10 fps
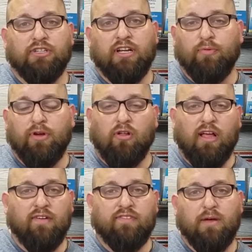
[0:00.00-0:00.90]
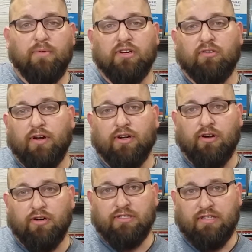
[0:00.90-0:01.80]
Now, we all have debit and credit
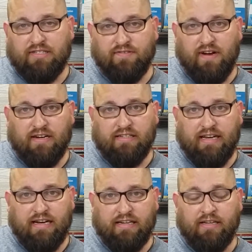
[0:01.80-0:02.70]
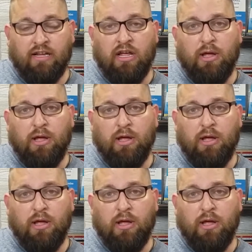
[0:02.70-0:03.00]
cards, and that's fine and dandy,